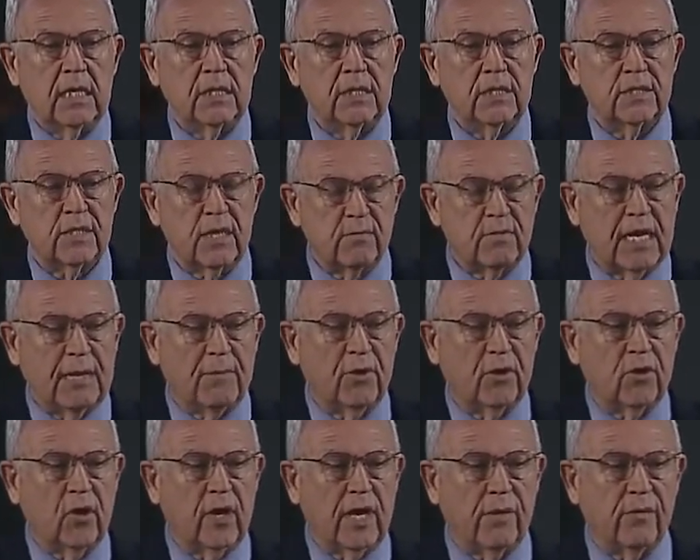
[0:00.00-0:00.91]
Some time
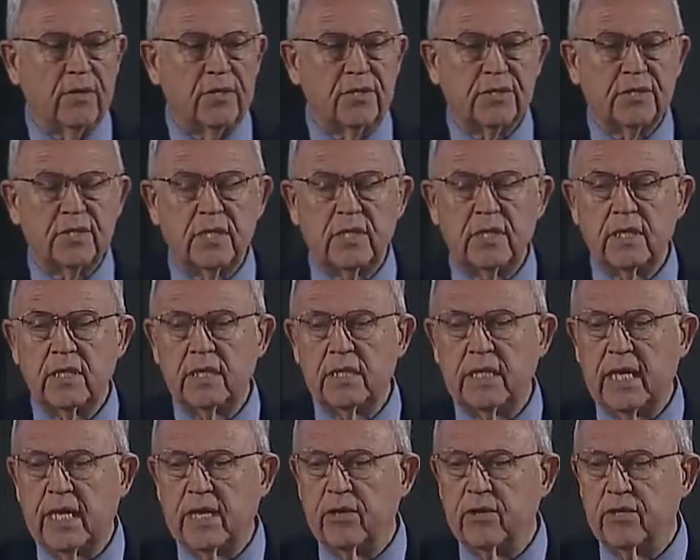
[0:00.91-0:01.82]
ago, I was
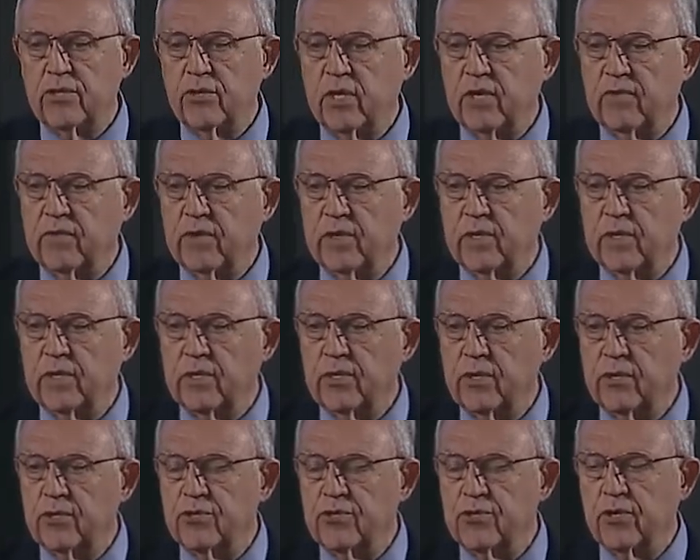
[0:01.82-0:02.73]
an editor of
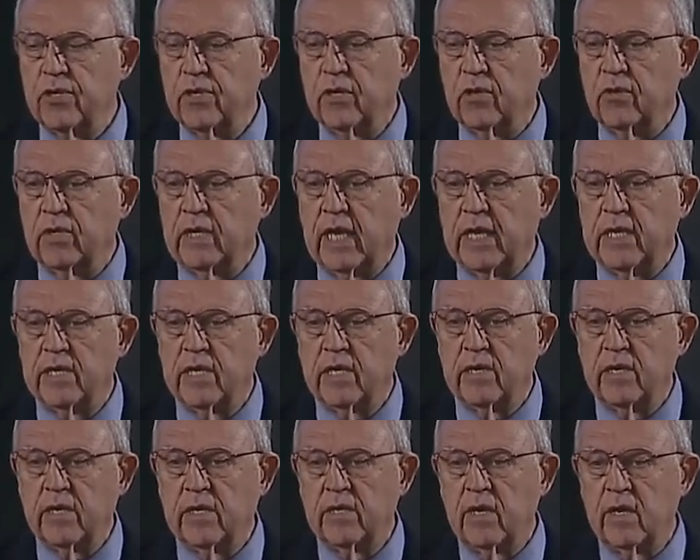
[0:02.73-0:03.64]
a journal, and I
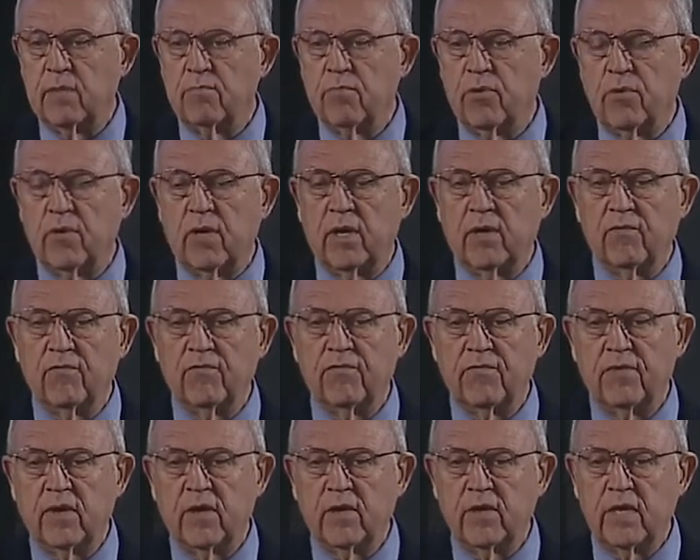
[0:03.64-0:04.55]
did a number
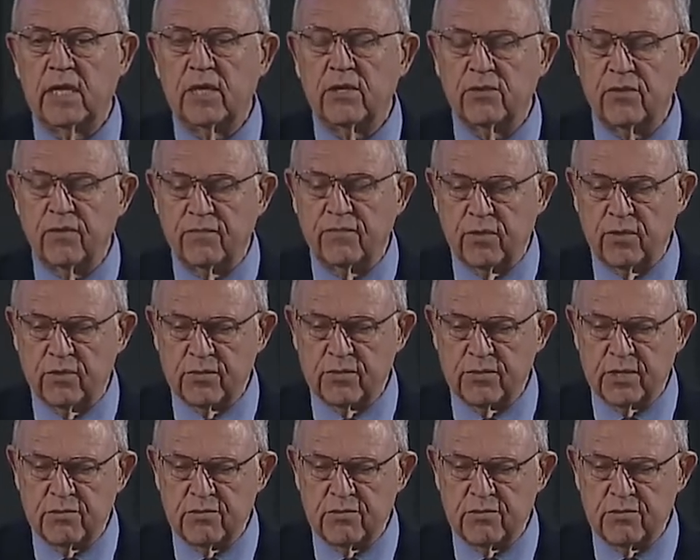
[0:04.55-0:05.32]
of interviews.